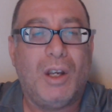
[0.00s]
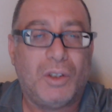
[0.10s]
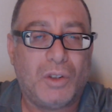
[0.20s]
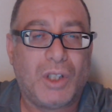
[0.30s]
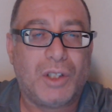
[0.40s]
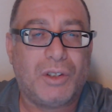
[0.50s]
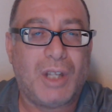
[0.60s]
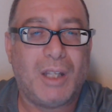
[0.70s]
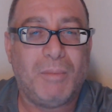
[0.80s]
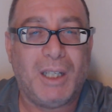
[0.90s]
So just
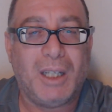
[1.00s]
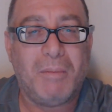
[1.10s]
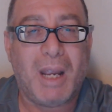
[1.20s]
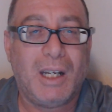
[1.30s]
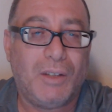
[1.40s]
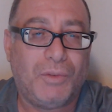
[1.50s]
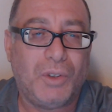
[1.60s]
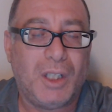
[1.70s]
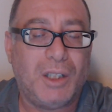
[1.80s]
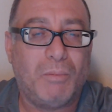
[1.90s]
send me an email if
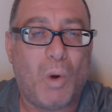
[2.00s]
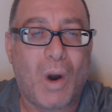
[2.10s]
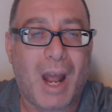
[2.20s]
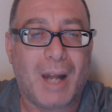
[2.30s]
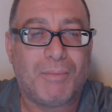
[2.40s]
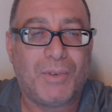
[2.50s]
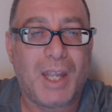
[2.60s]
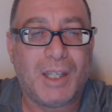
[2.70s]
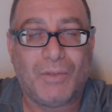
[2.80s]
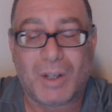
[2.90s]
you need more help.
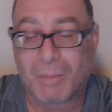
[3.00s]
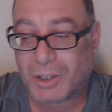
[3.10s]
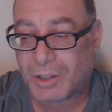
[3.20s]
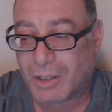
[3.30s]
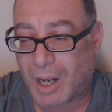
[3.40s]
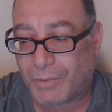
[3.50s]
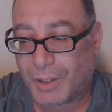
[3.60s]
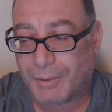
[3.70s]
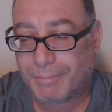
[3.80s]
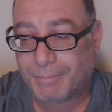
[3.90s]
Thank you very much, Harvey.